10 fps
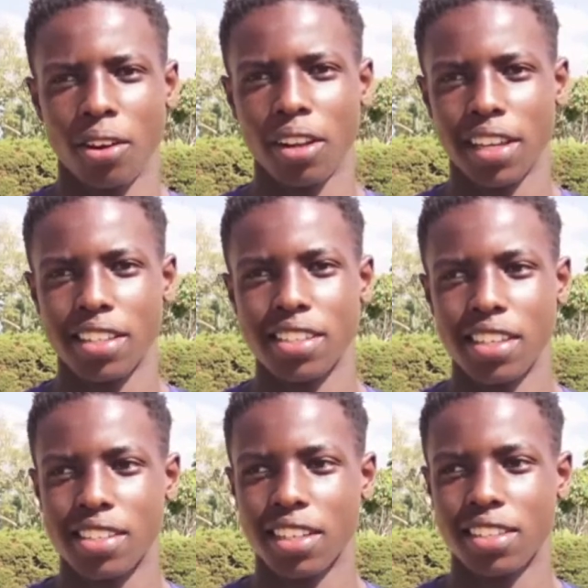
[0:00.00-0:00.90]
All I can
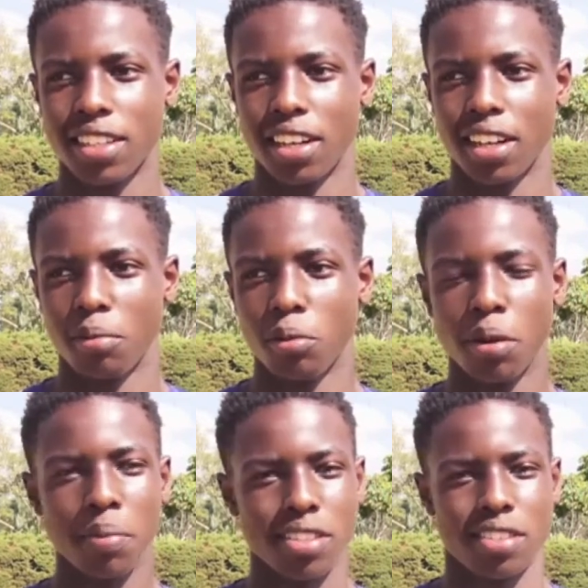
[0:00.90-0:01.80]
say is that Blue
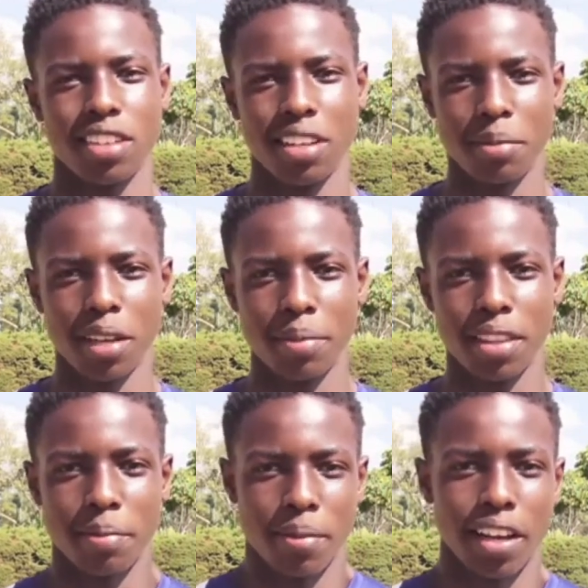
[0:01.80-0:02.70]
Bombers has really made
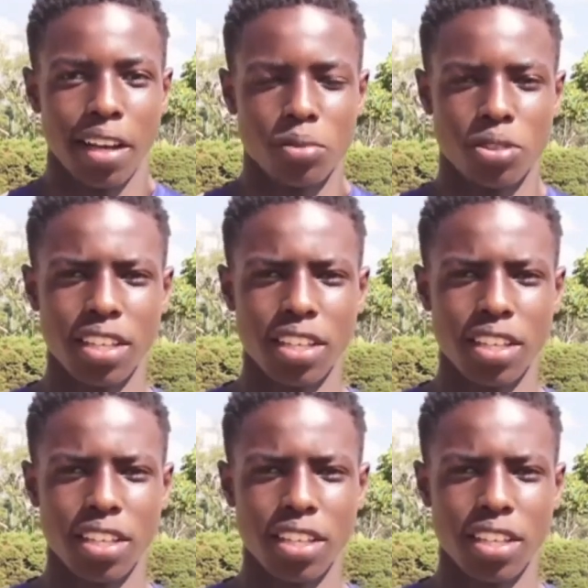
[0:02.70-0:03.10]
me the player I am